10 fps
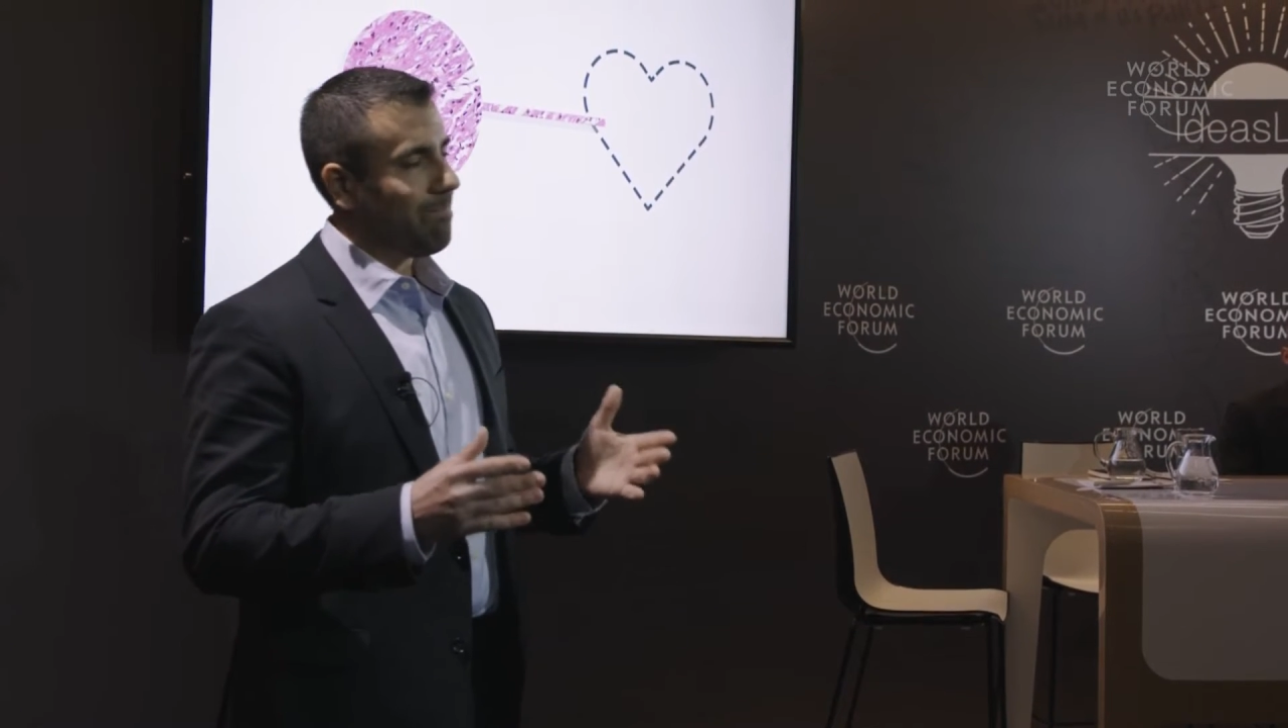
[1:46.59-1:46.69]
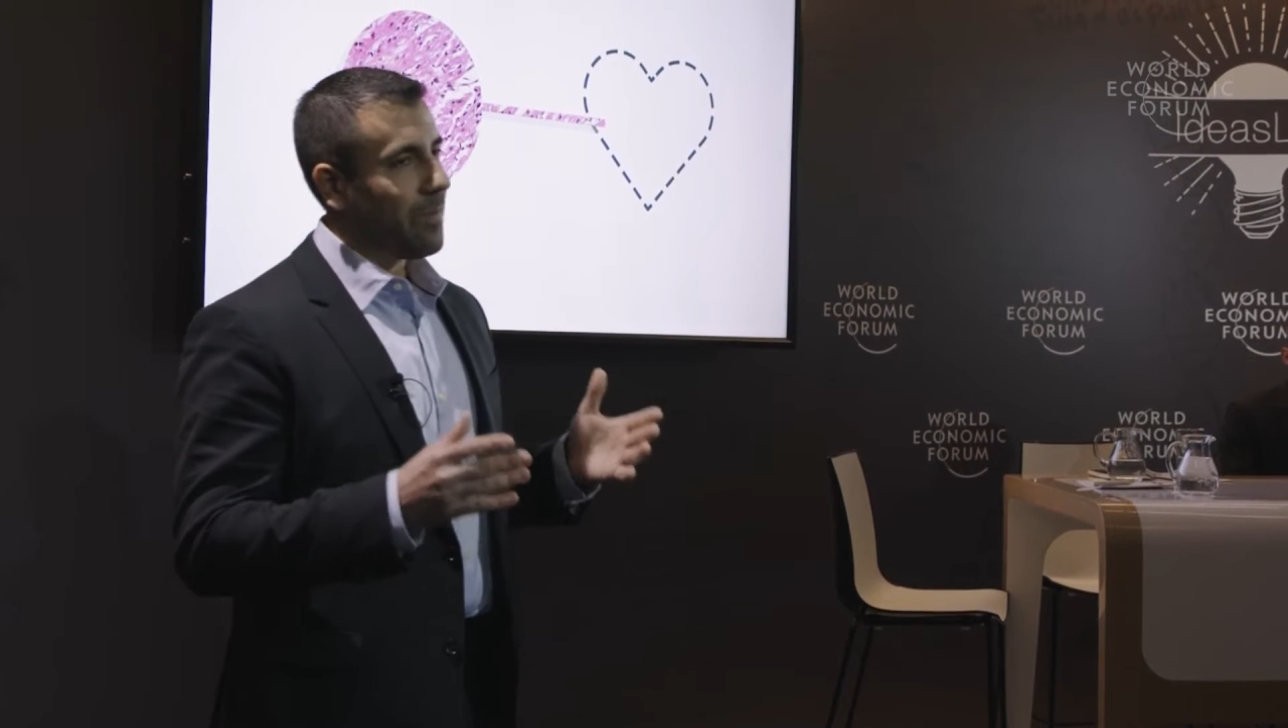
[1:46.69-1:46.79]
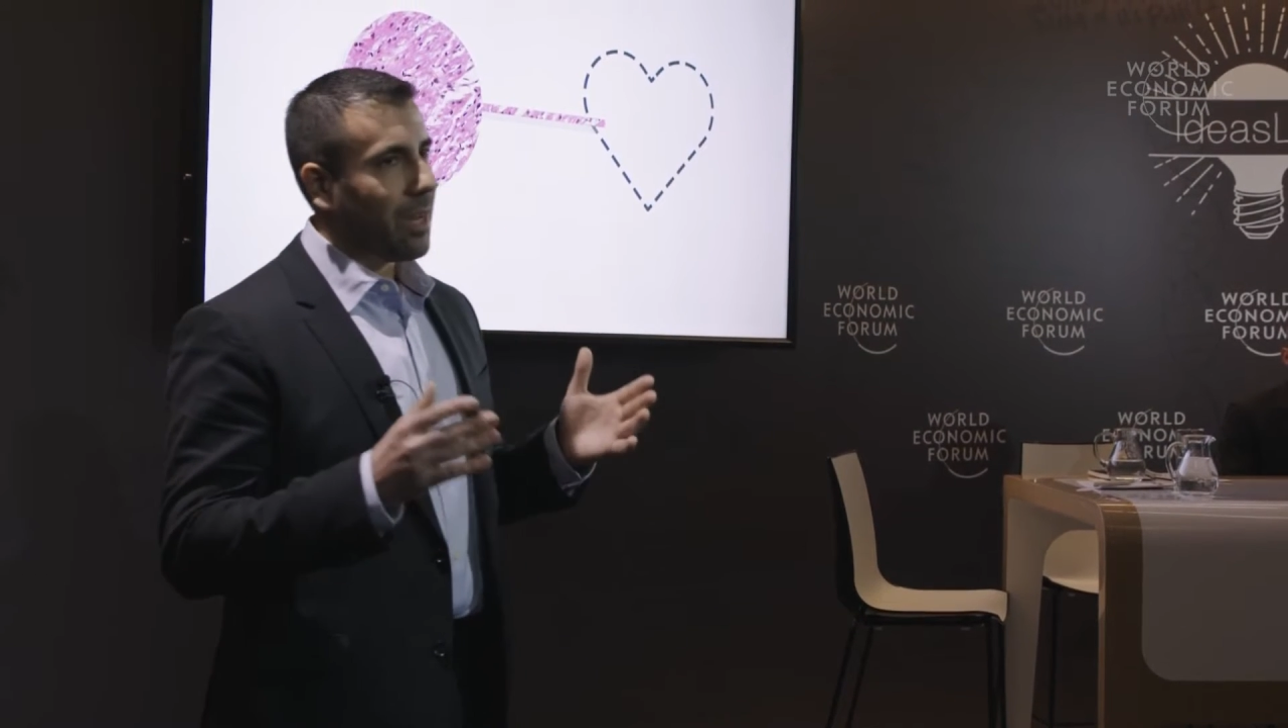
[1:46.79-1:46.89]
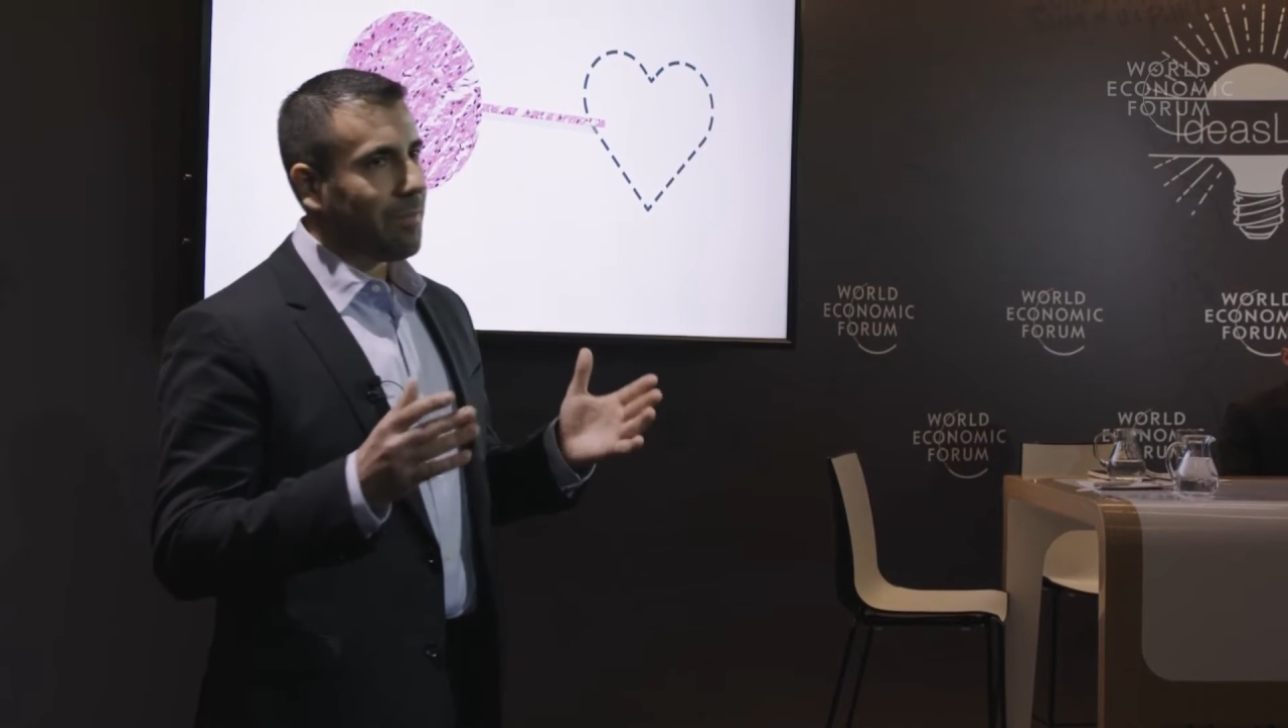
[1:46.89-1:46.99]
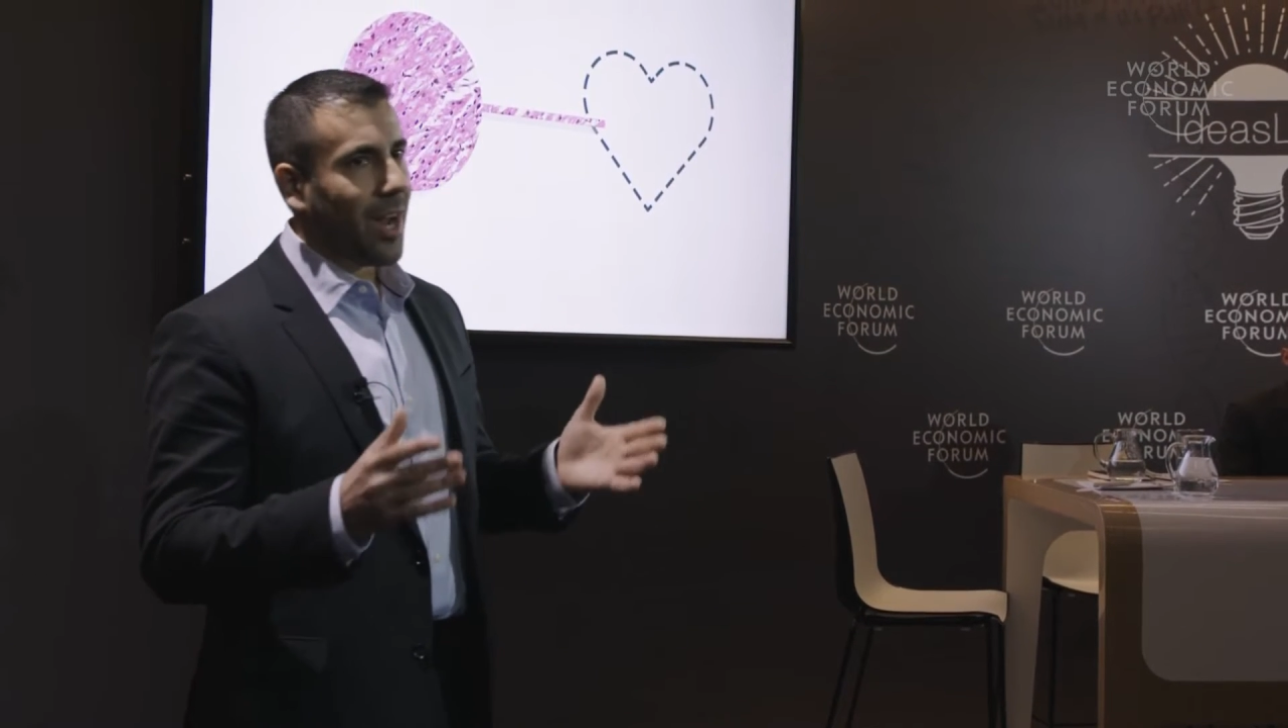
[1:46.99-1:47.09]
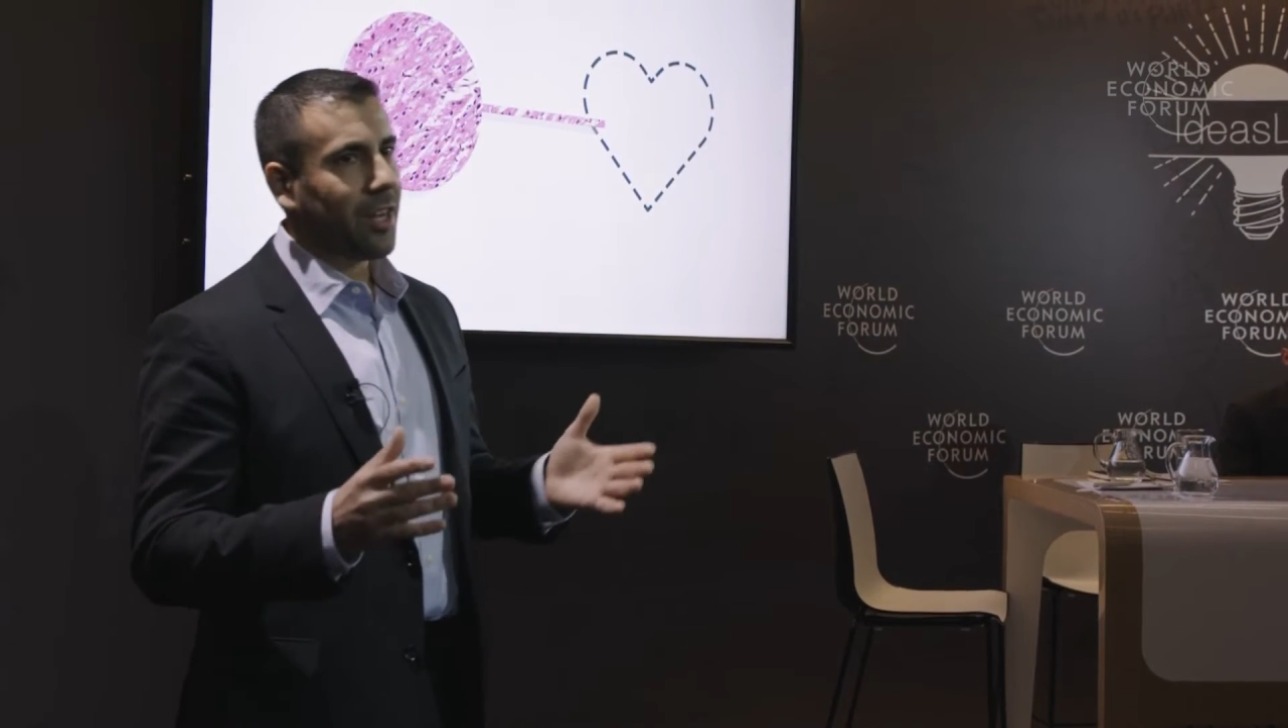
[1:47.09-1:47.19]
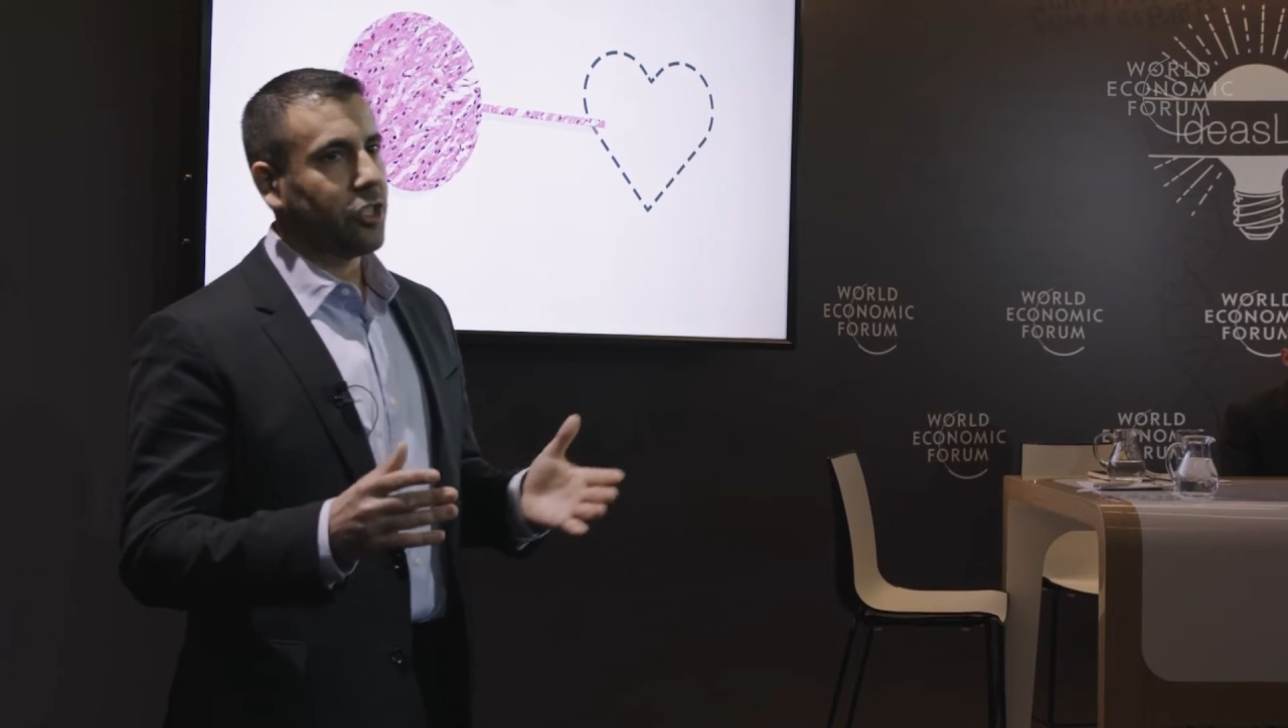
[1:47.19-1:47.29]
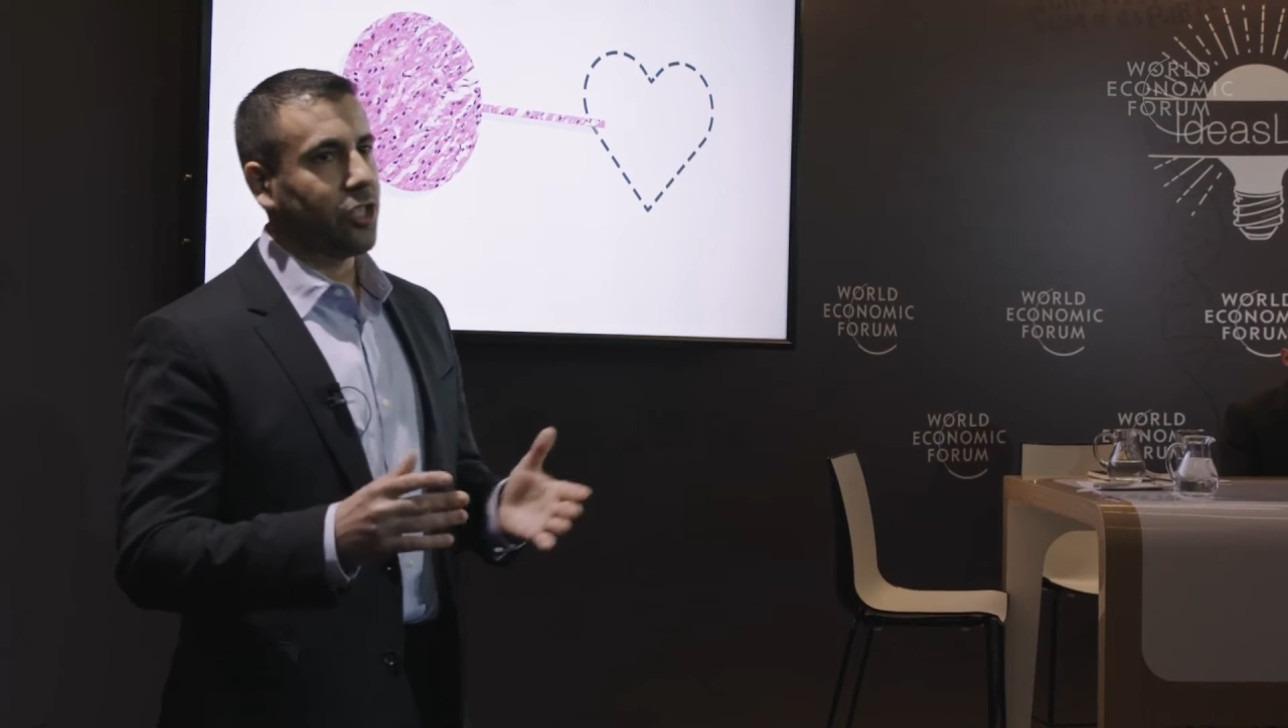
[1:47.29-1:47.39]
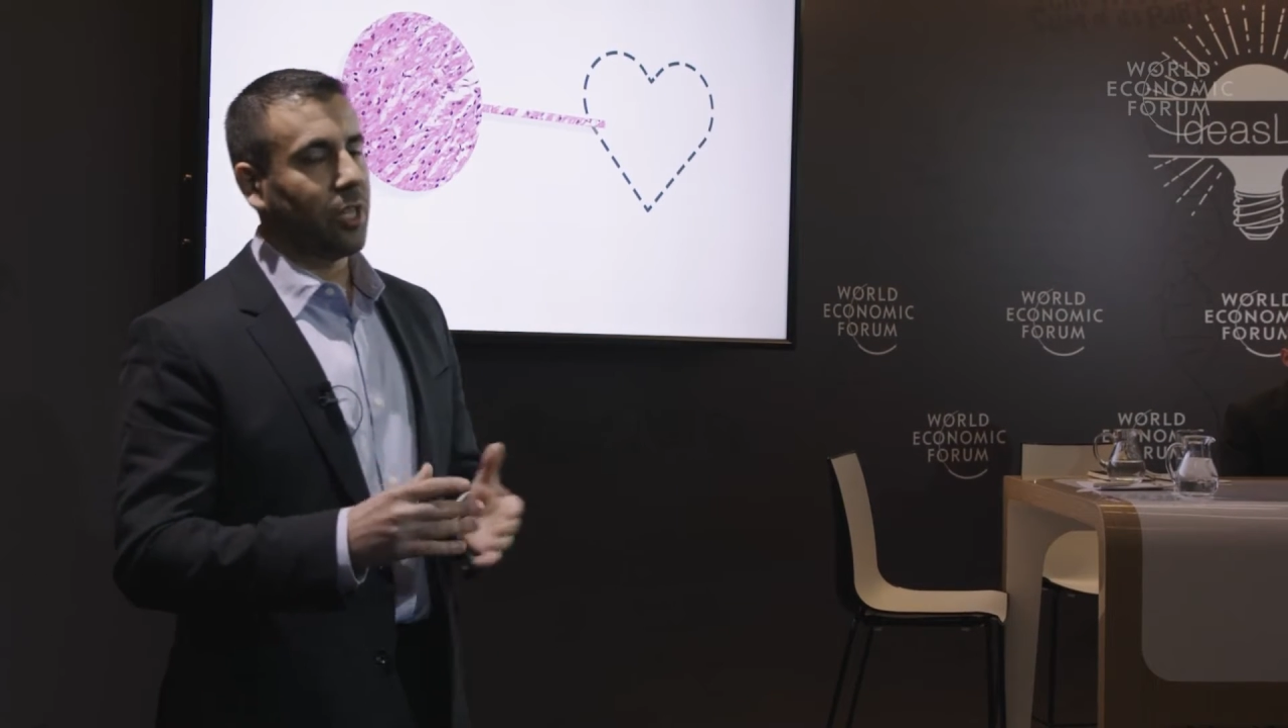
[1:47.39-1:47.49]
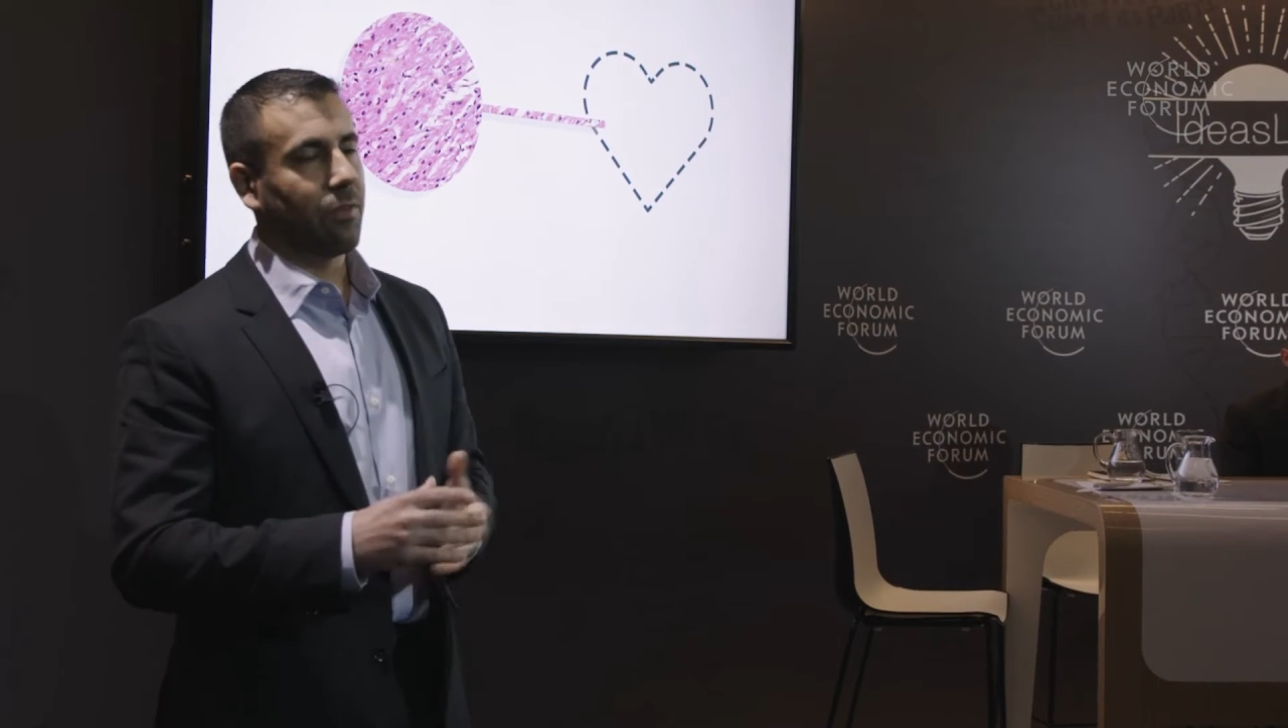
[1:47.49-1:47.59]
they have not
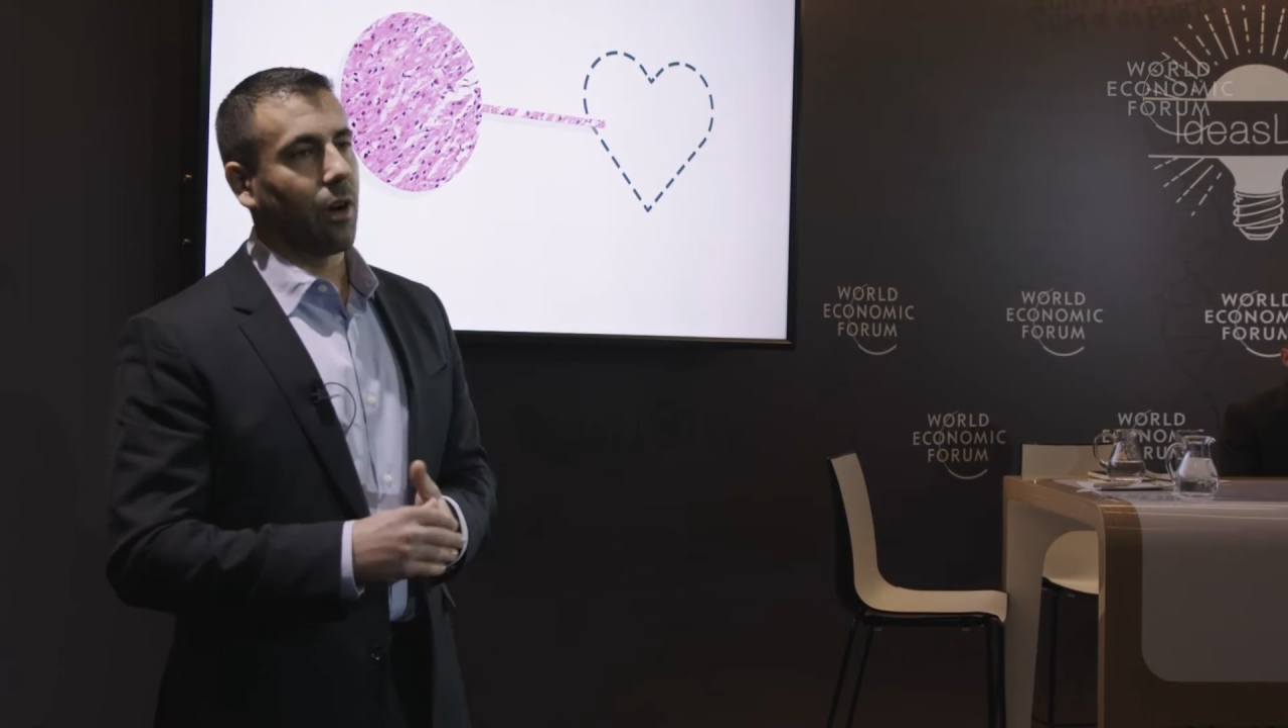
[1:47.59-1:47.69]
achieved